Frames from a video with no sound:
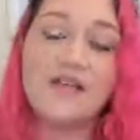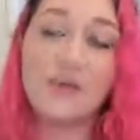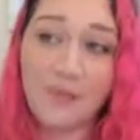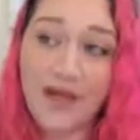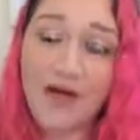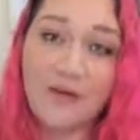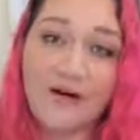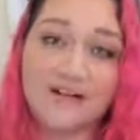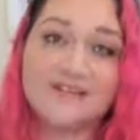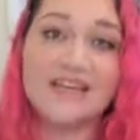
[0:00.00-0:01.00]
the
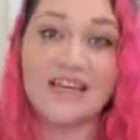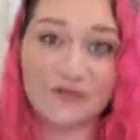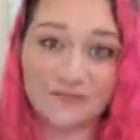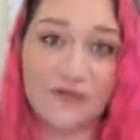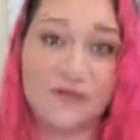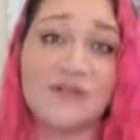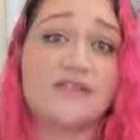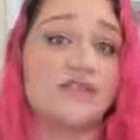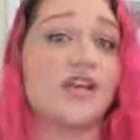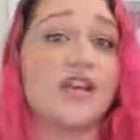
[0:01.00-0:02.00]
power to
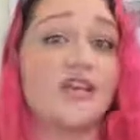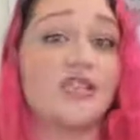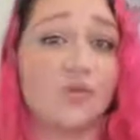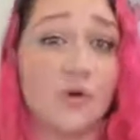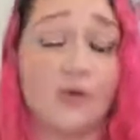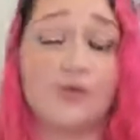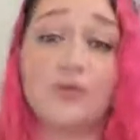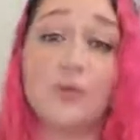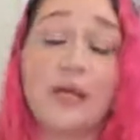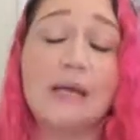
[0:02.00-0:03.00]
influence and change the world
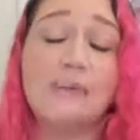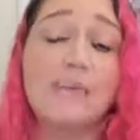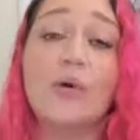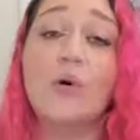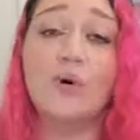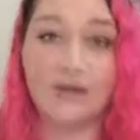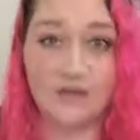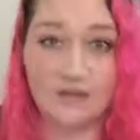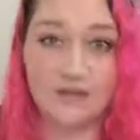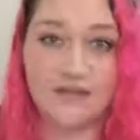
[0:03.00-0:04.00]
to be more
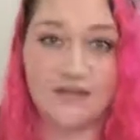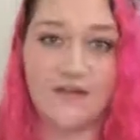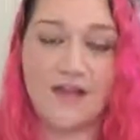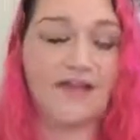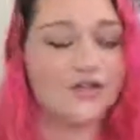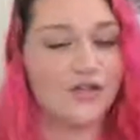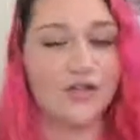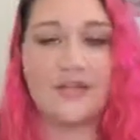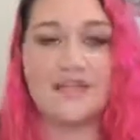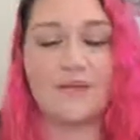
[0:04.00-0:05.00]
inclusive, and that's
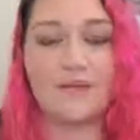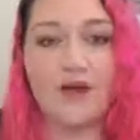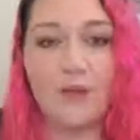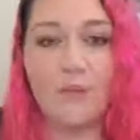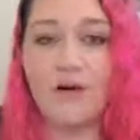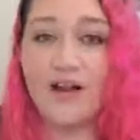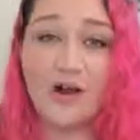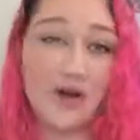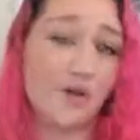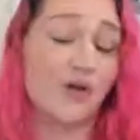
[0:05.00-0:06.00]
certainly something I want, and
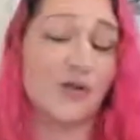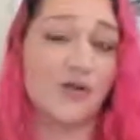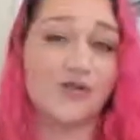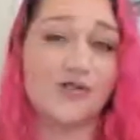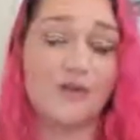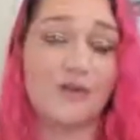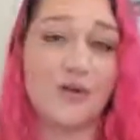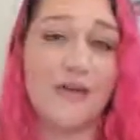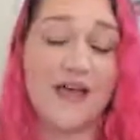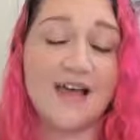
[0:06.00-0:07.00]
I hope you're going to join me
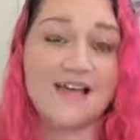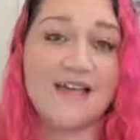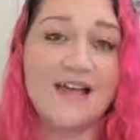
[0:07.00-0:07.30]
on that.